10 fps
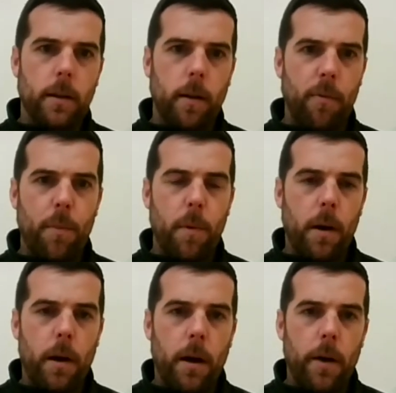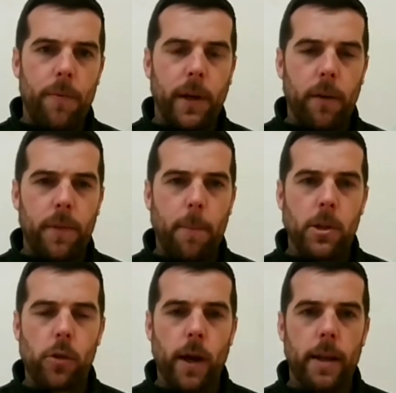I think I've
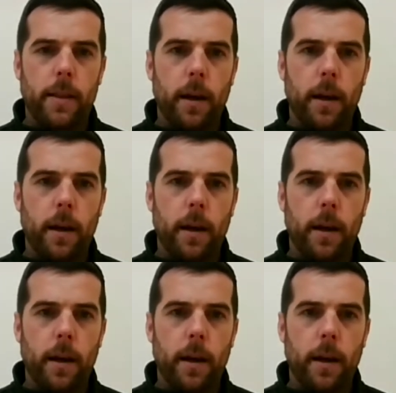demonstrated